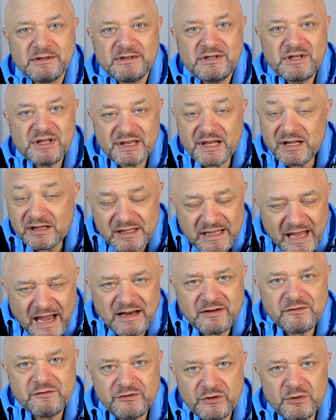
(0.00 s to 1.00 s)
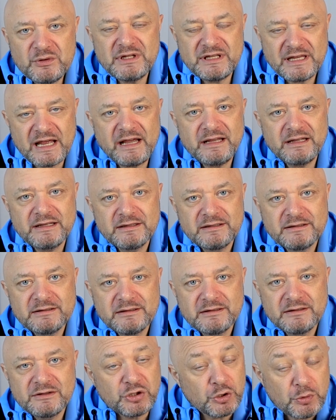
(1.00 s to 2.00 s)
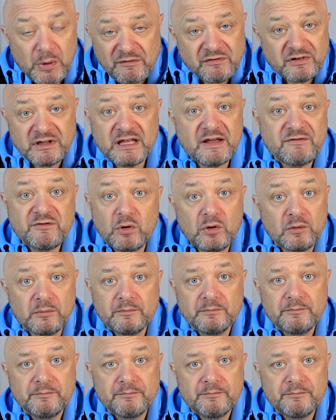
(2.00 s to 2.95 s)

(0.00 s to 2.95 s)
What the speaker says: You're still getting through the day. You haven't given up.